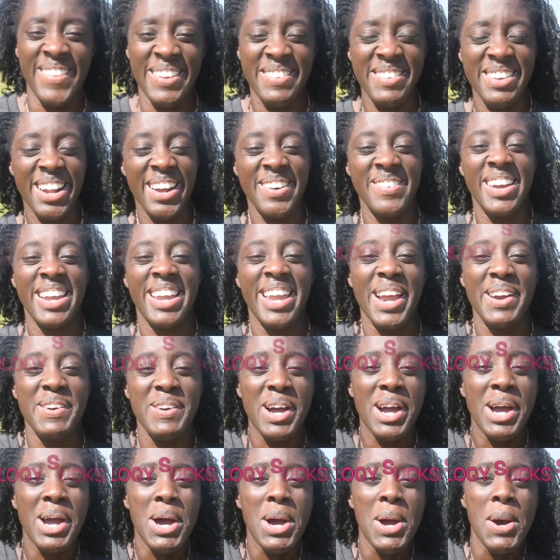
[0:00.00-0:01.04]
Maybe not my
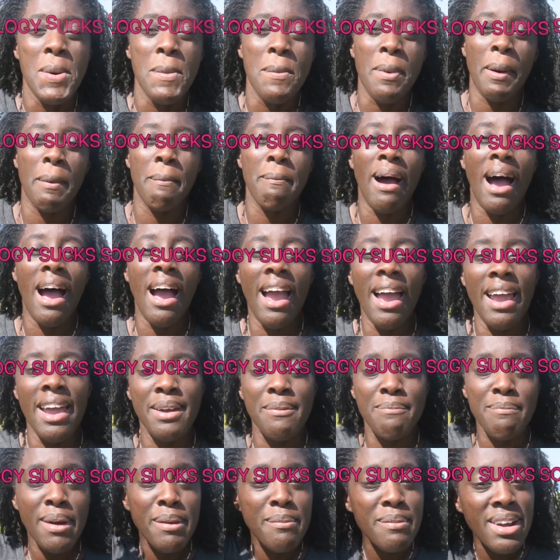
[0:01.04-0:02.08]
camera. But
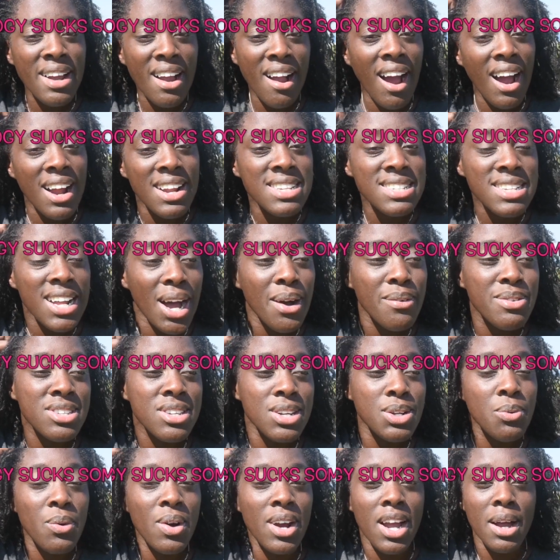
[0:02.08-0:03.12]
my memory card isn't always
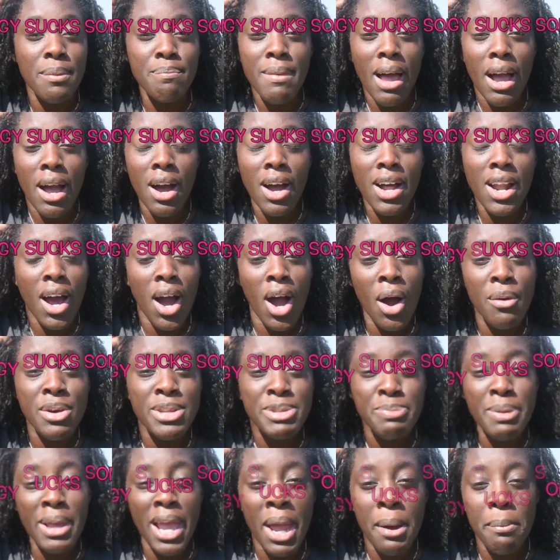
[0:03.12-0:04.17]
going to work. I'm not gonna
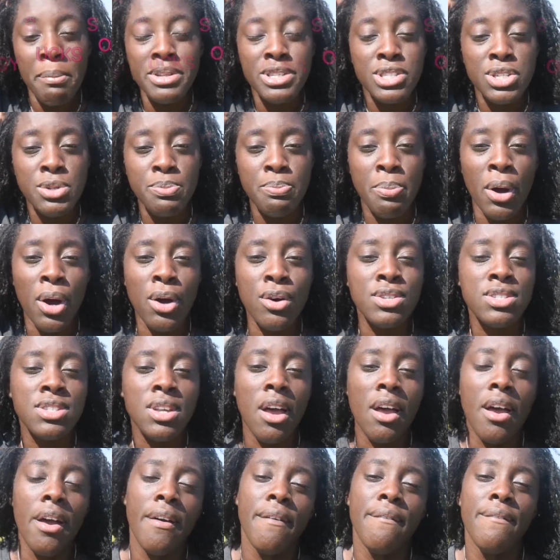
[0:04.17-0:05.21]
always be able to post
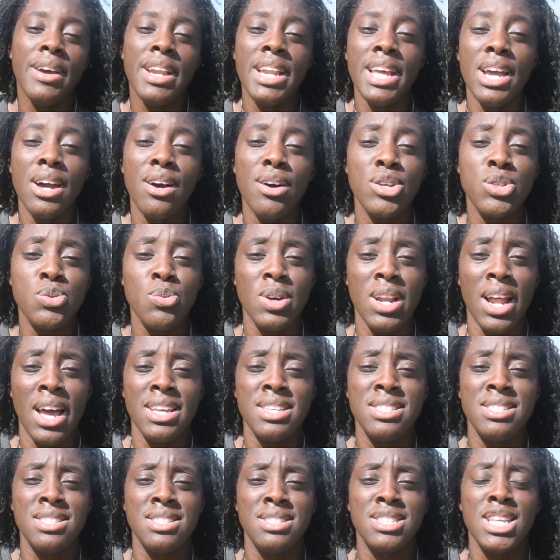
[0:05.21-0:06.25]
videos when
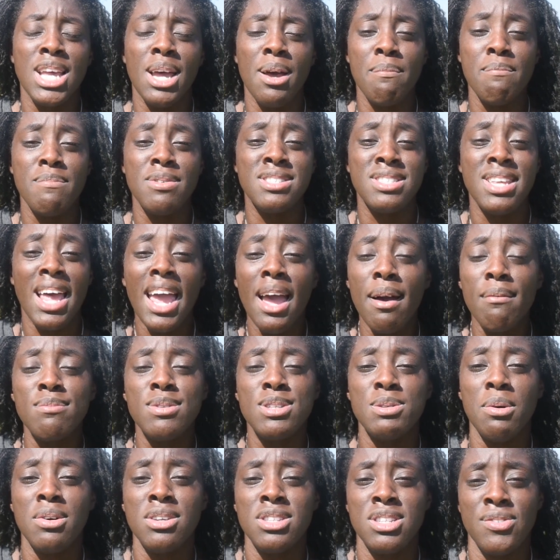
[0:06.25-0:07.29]
I say I'm
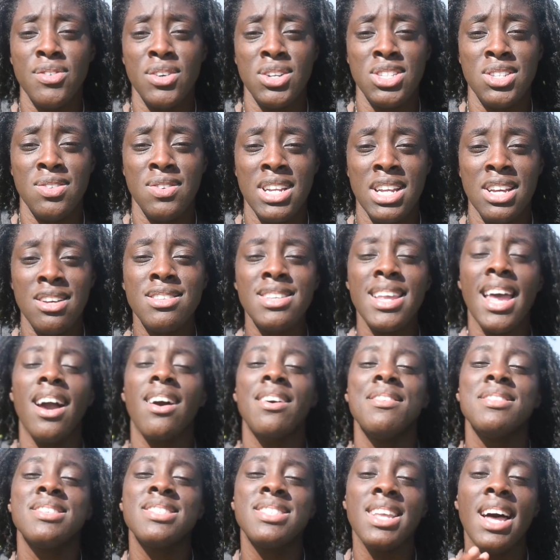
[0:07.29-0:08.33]
supposed to post videos. Like
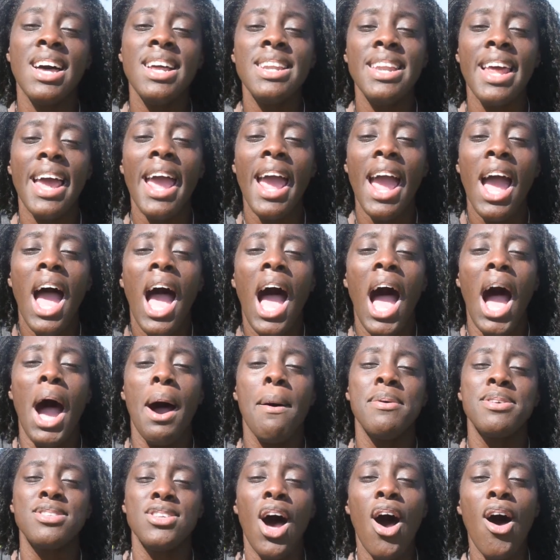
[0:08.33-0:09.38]
on Sunday,
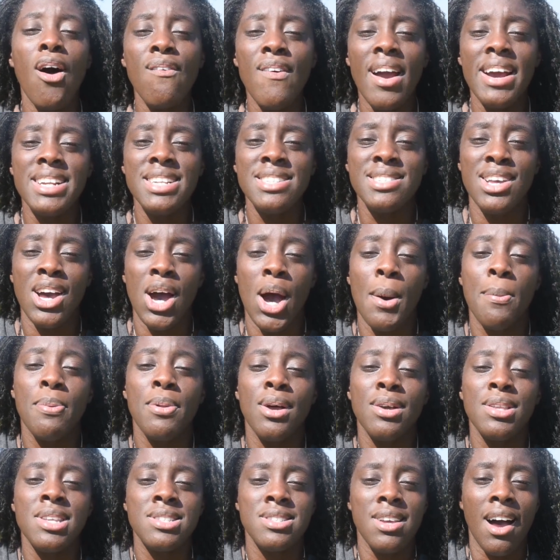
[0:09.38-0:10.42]
I was all ready to
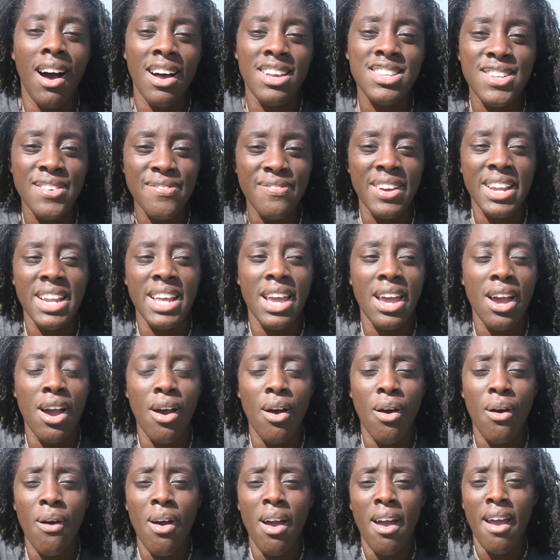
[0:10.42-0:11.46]
upload this awesome
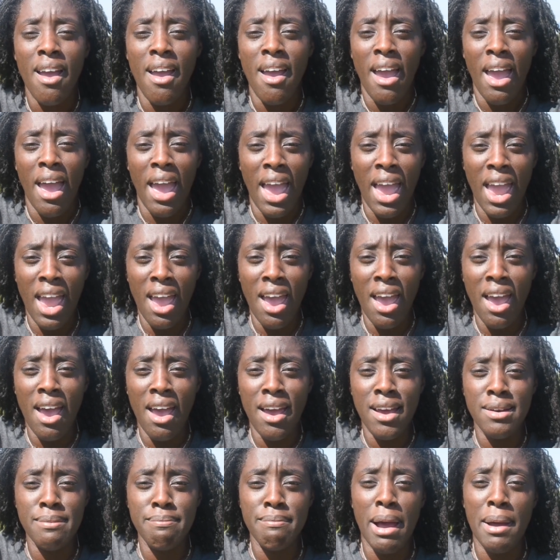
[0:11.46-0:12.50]
video
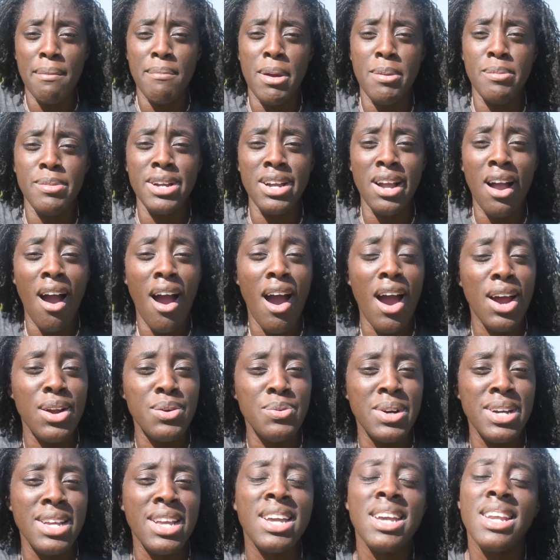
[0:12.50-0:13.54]
and my memory card
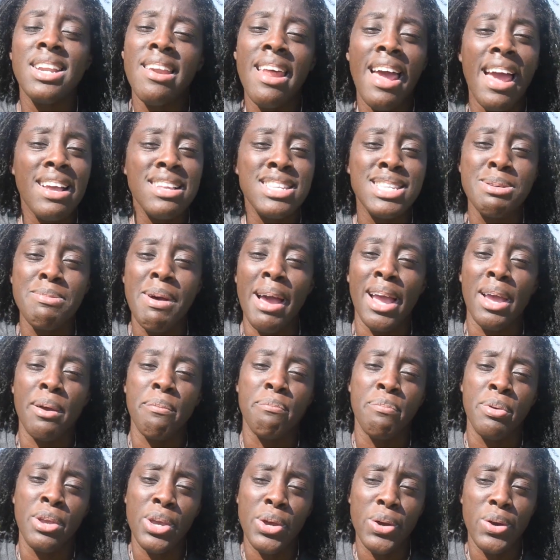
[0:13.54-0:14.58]
wouldn't connect to my
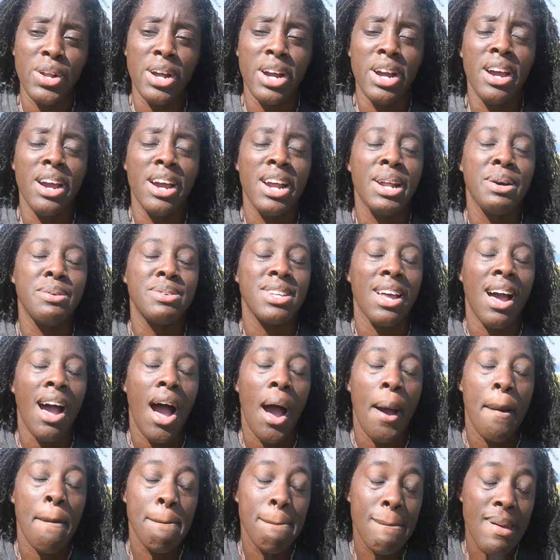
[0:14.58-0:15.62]
computer and it was a
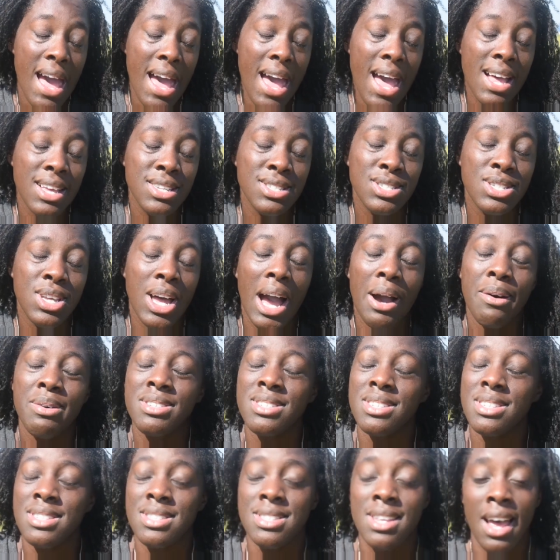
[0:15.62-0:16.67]
hot mess so I
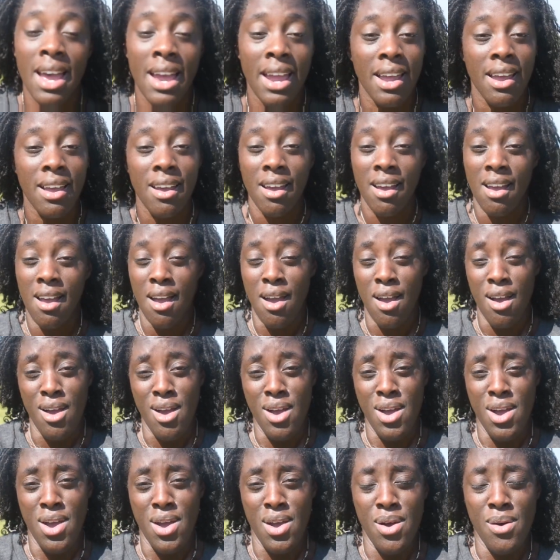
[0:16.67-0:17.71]
was just like
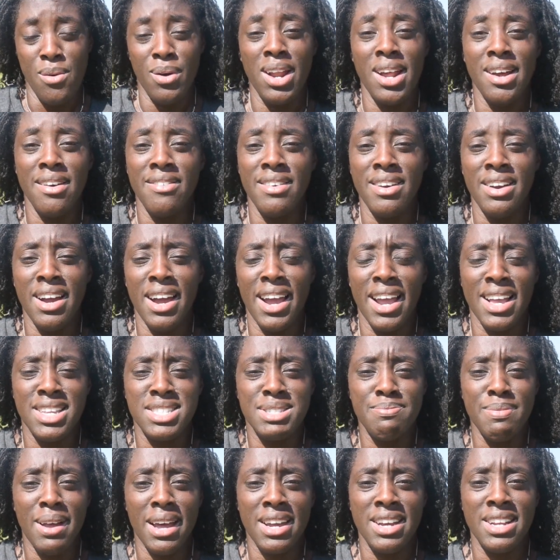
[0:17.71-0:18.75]
whatever I
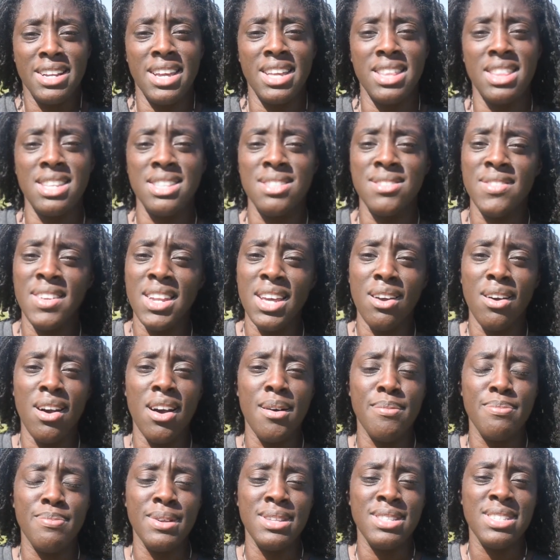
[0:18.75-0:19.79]
guess I'm not gonna get this video
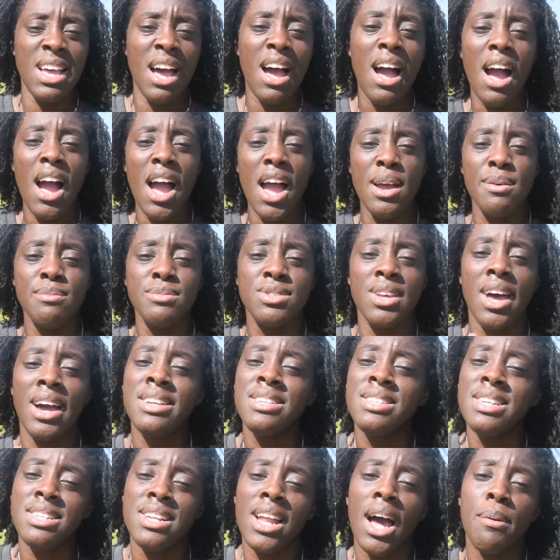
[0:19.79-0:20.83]
up in time so I
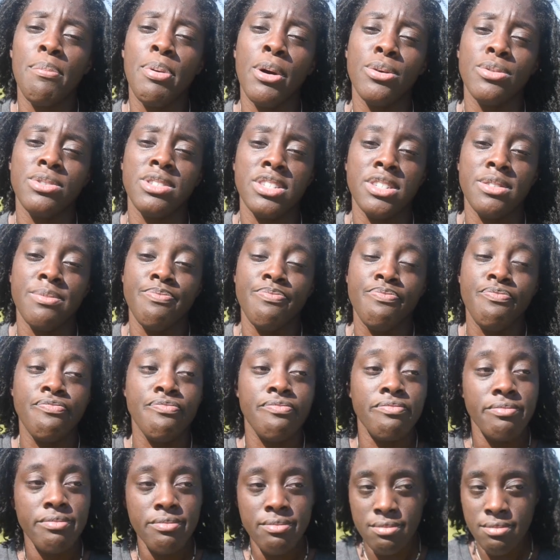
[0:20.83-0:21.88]
did not post
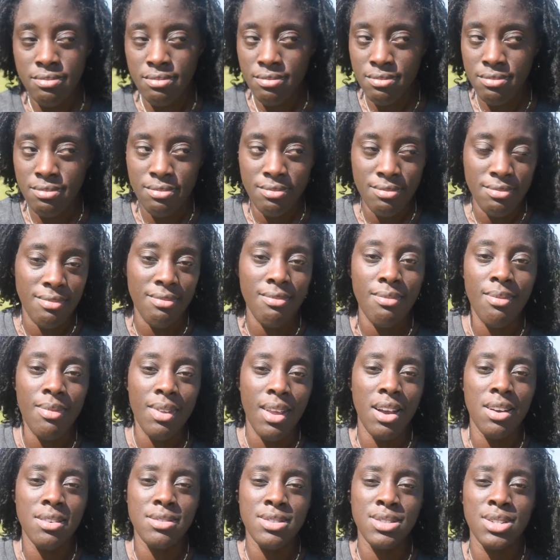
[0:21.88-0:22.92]

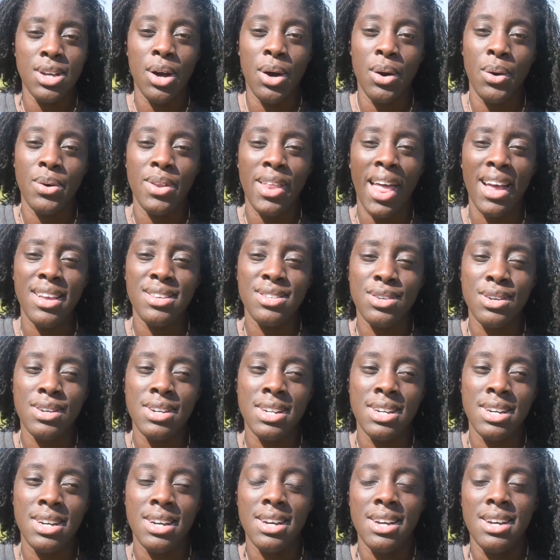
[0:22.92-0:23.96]
it so that
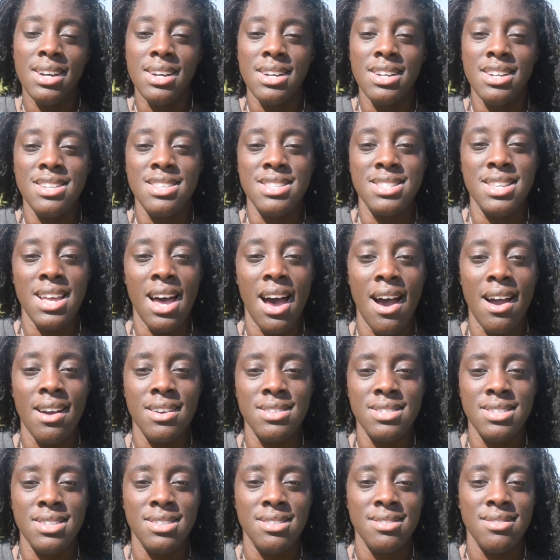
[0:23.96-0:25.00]
sort of
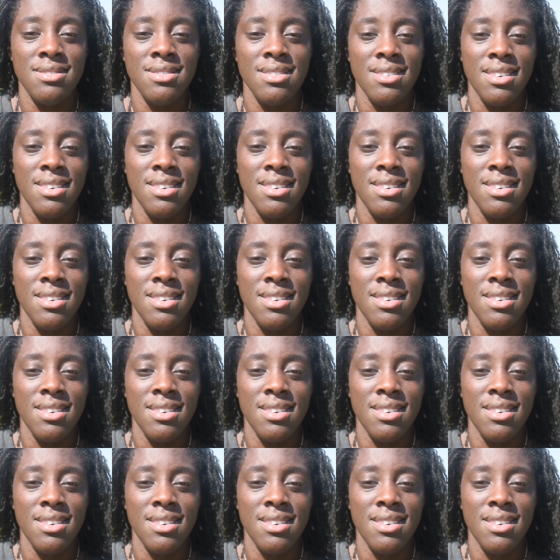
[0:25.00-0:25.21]
sucked